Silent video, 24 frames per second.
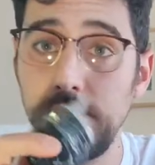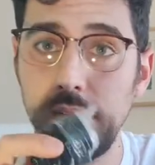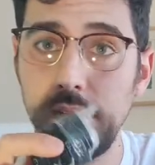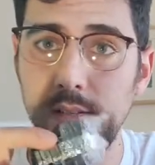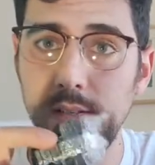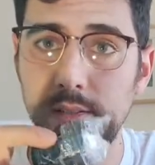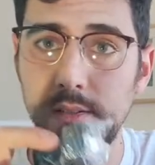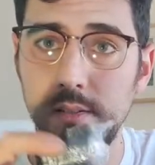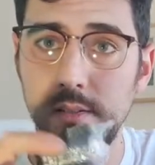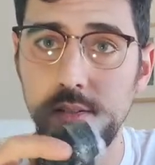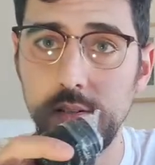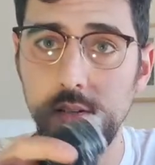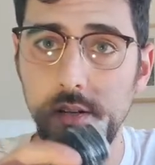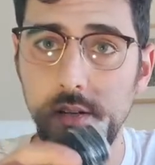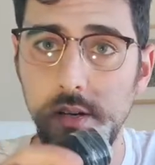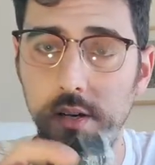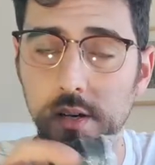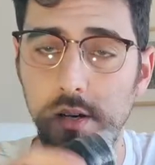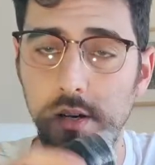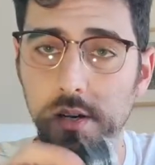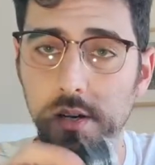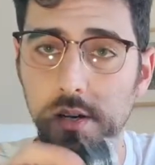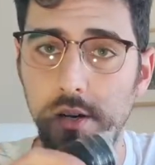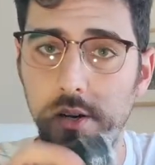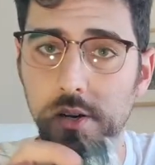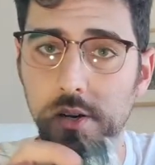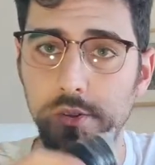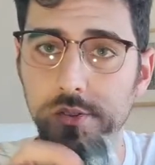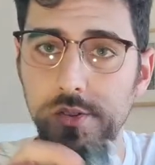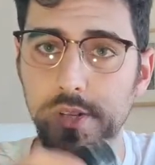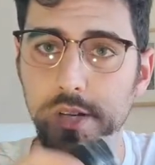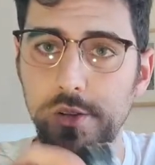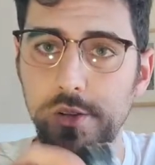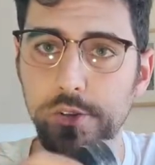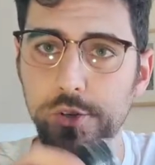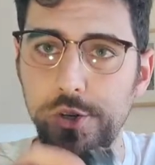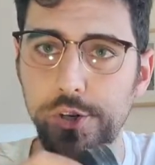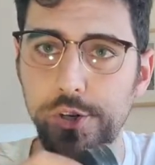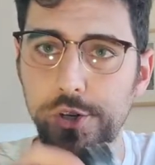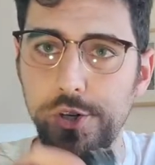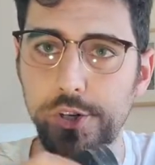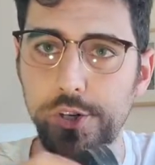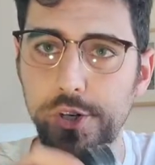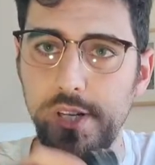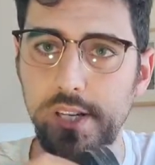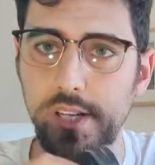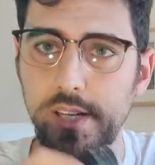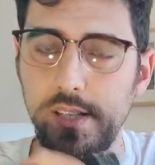it on the
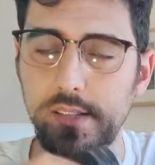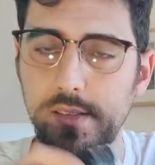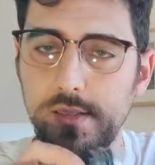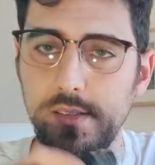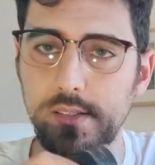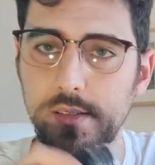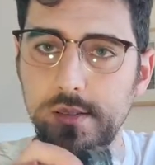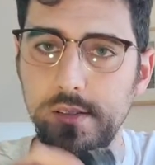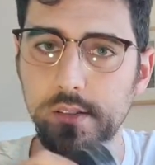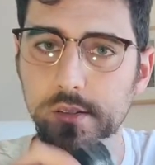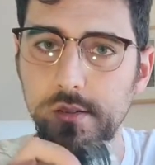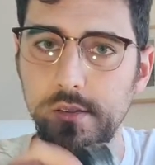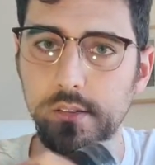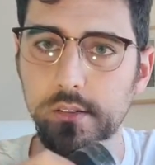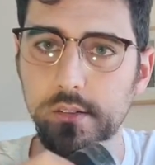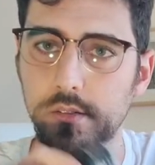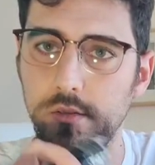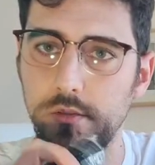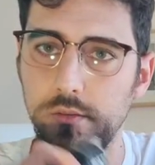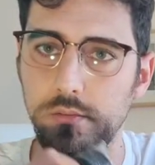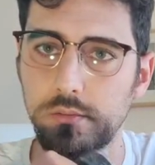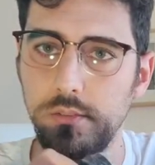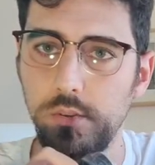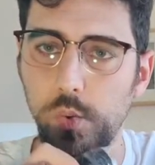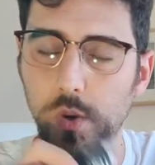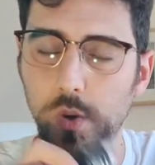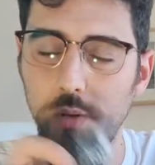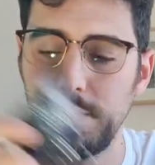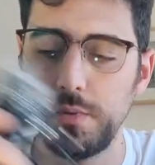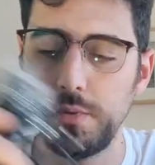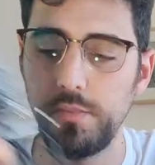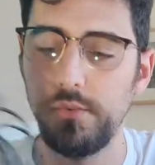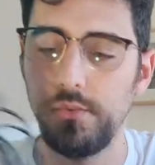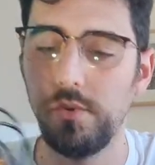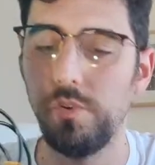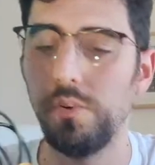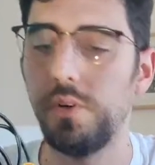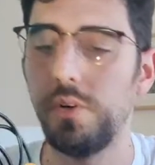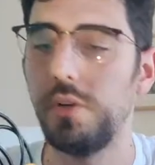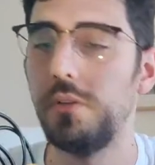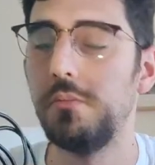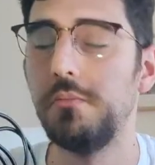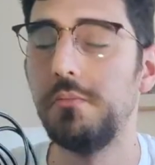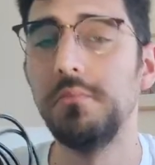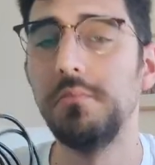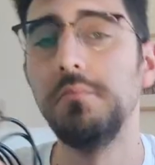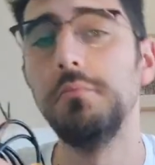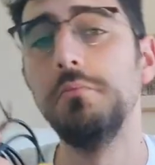other kit, on the one before.
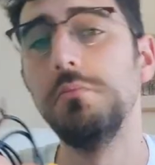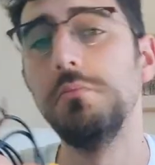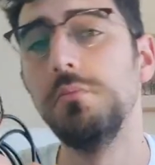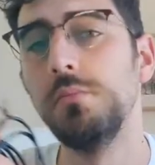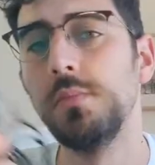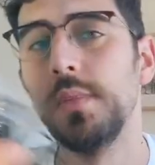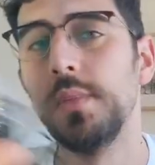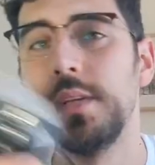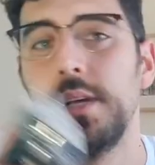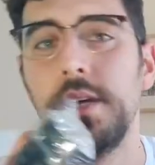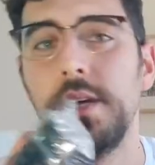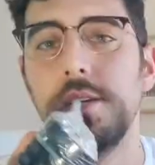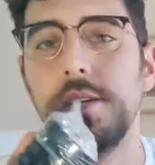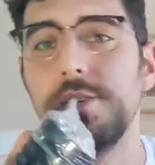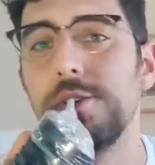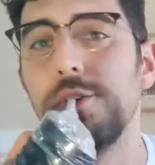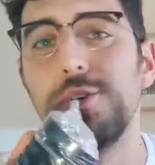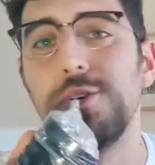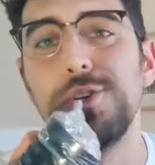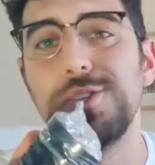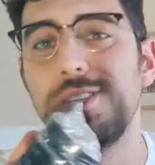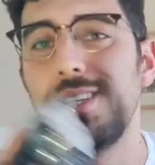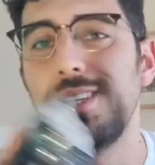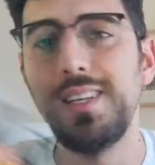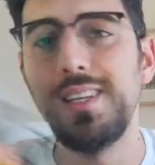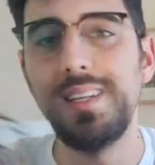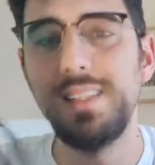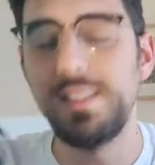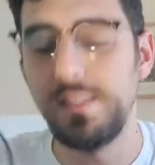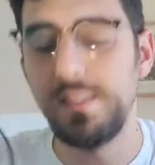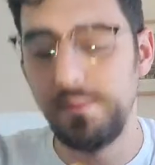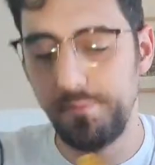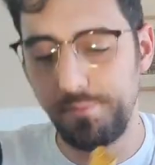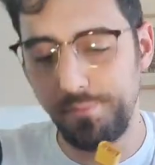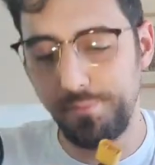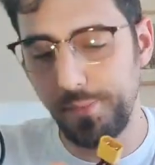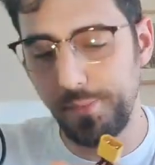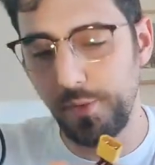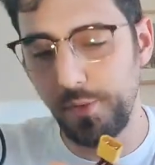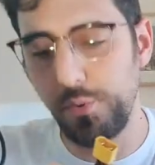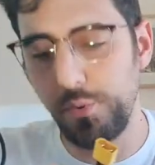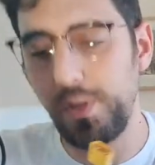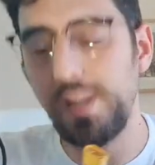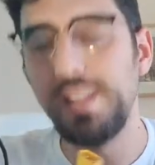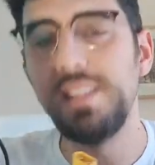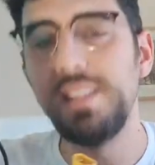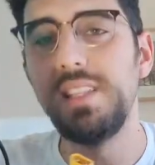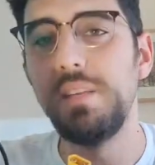So you see, it
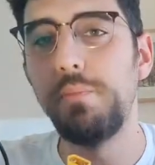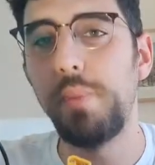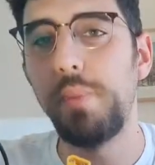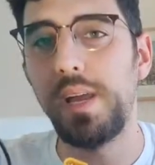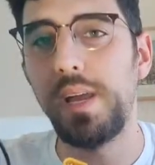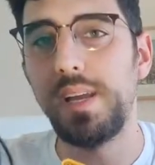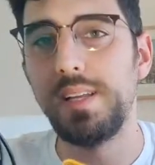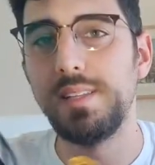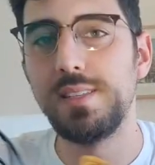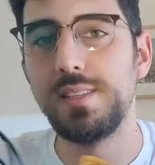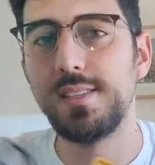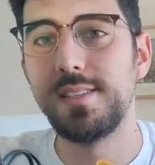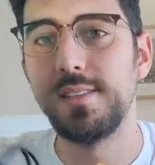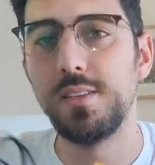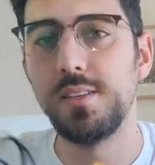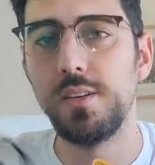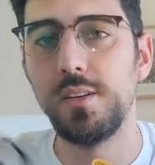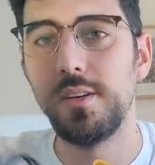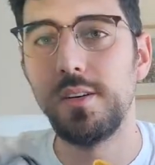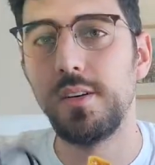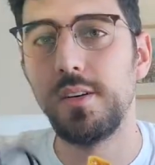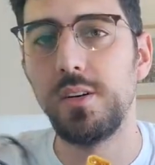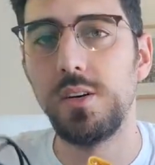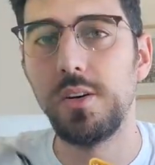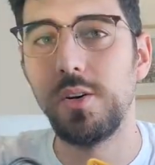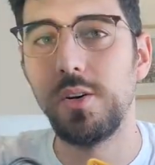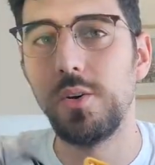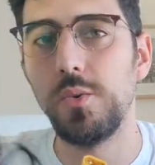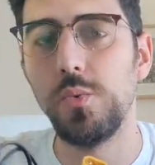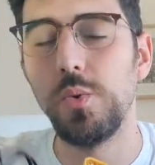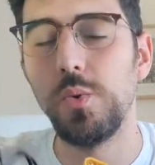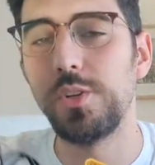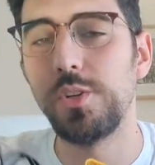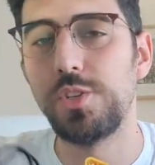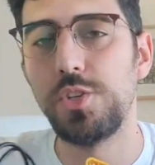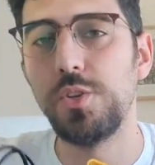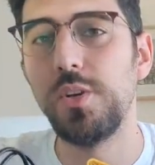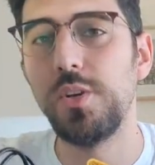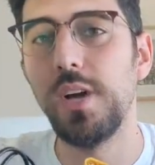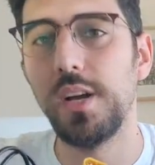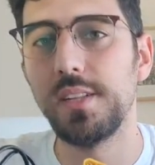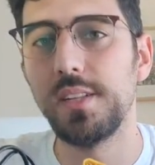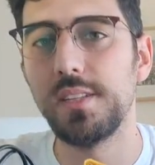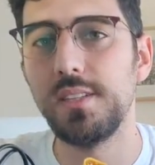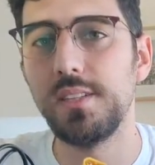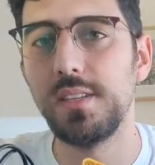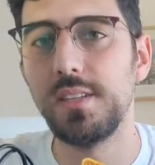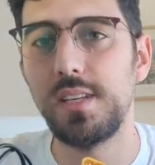really depends what you
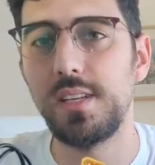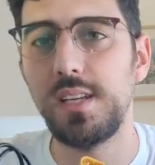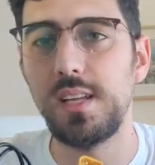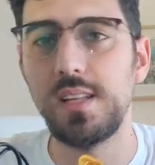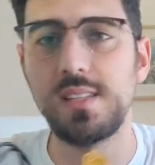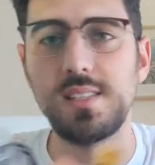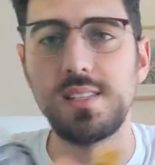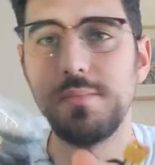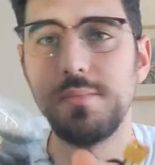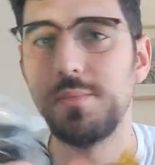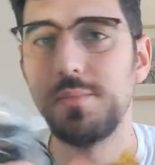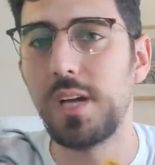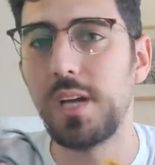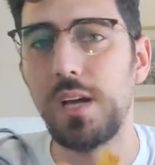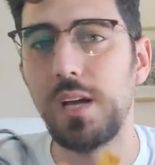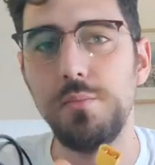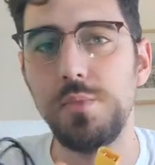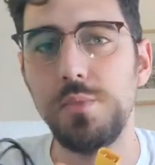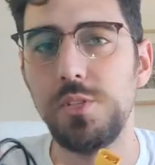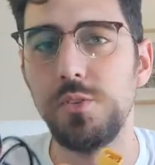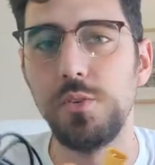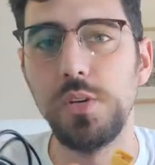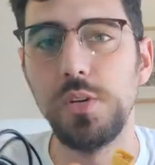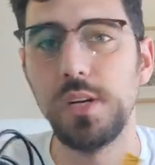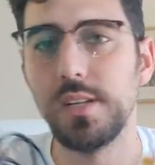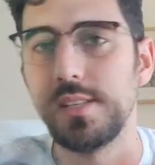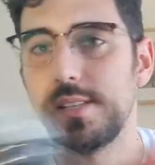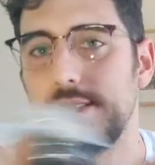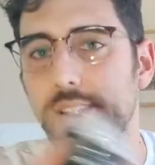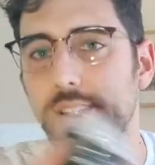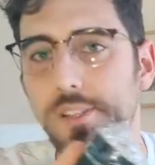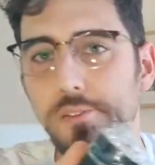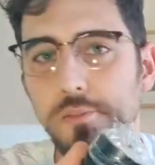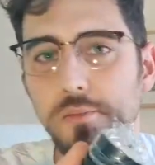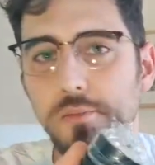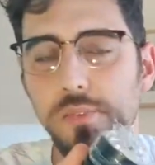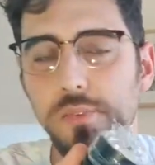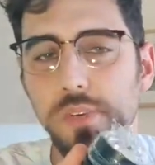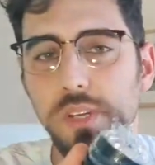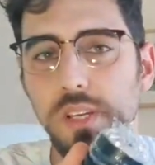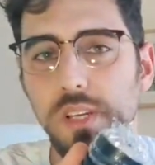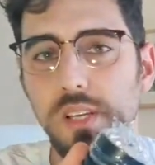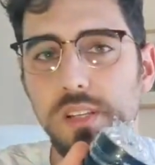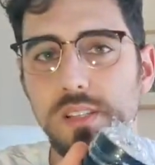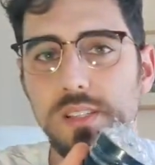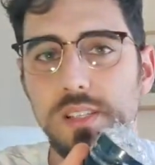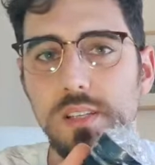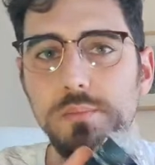got in the kit. Sometimes you got
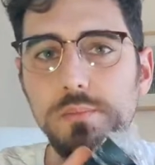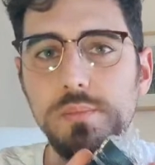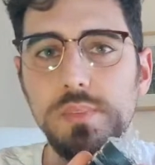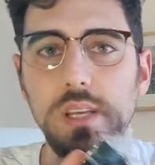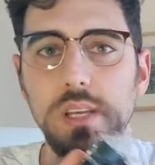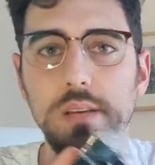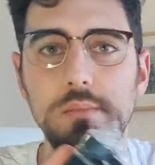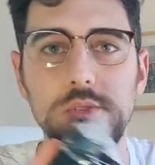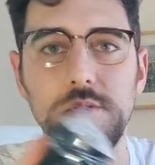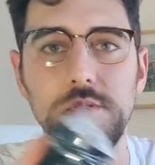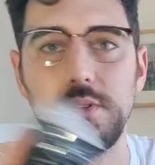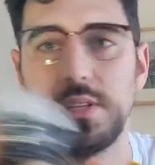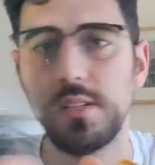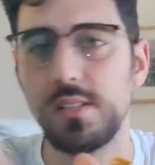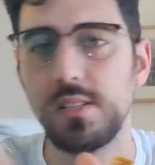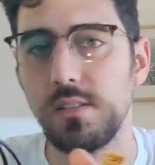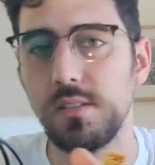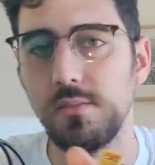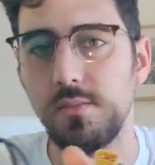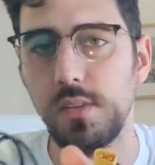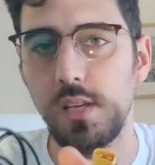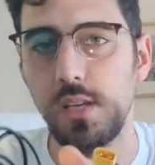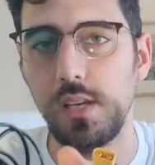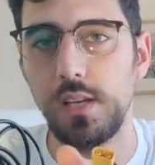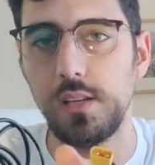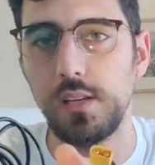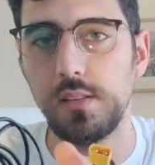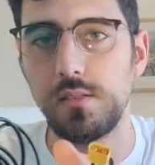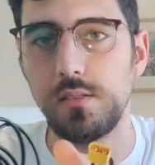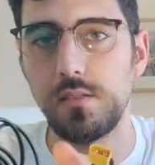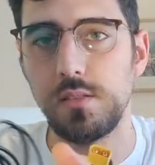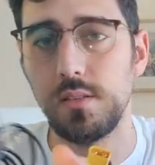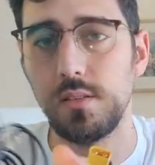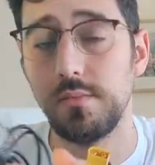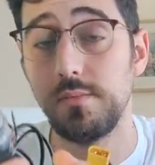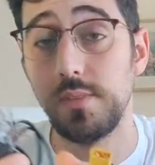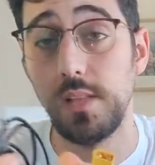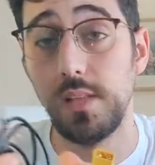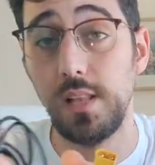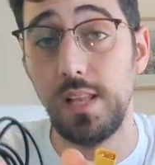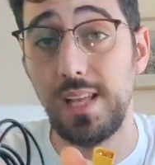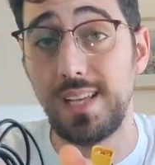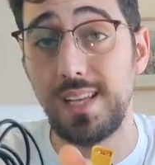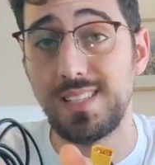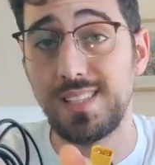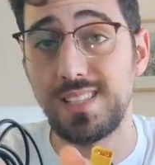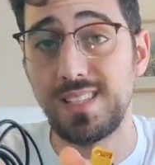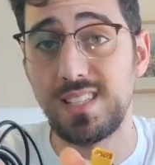something, sometimes you got something else, something
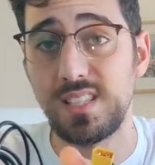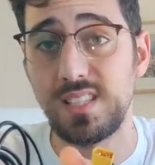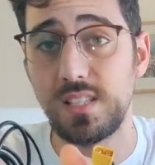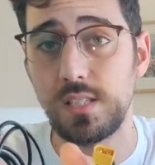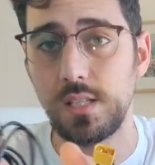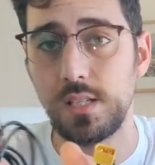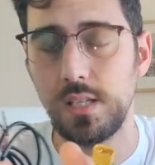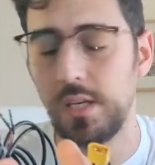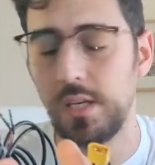less.